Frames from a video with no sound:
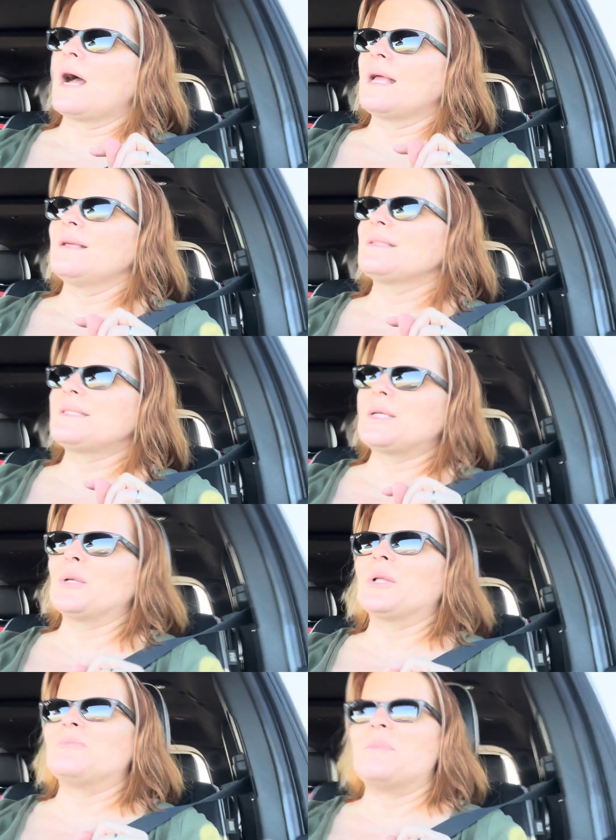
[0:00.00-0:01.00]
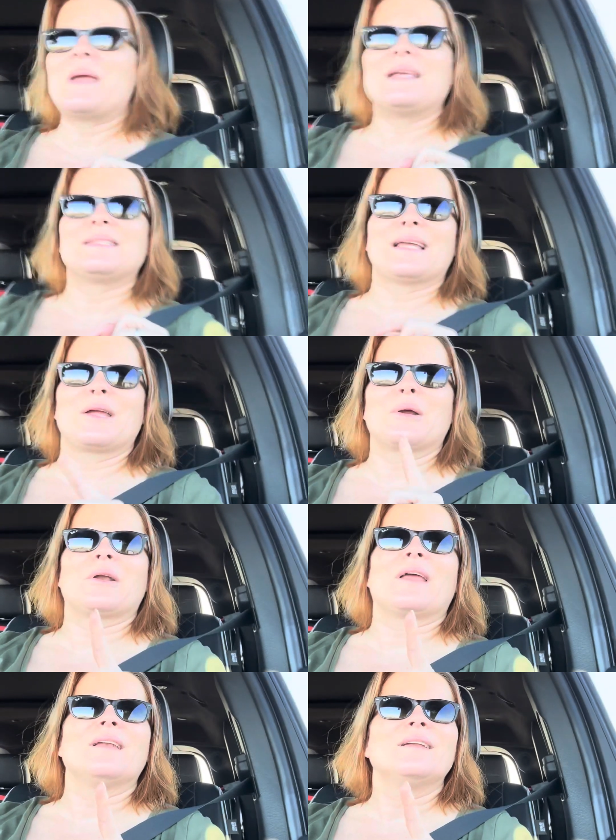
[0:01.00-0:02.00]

I still am amazed I heard it.